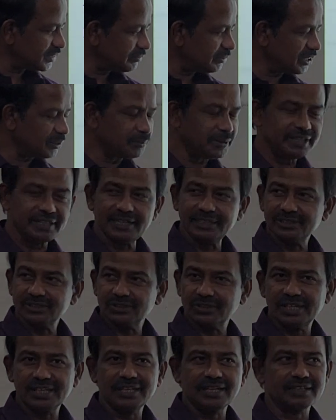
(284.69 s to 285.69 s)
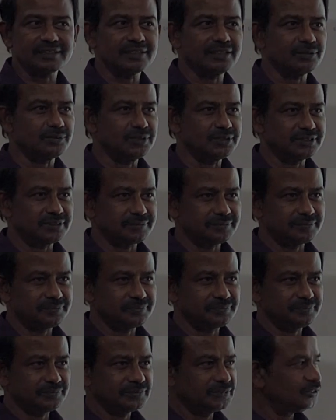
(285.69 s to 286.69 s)
divided by n square electron volt.
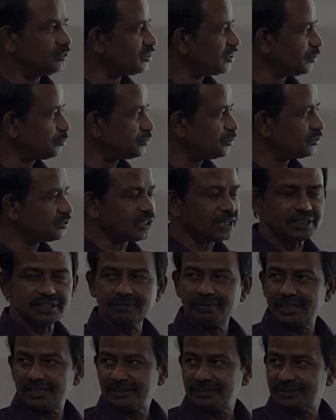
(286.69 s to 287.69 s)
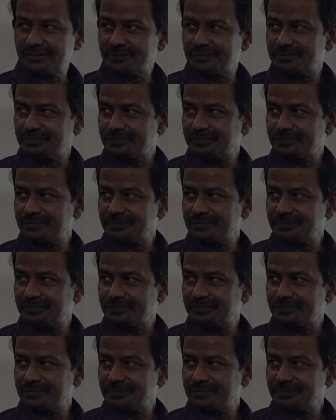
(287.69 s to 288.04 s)
You substitute all the values.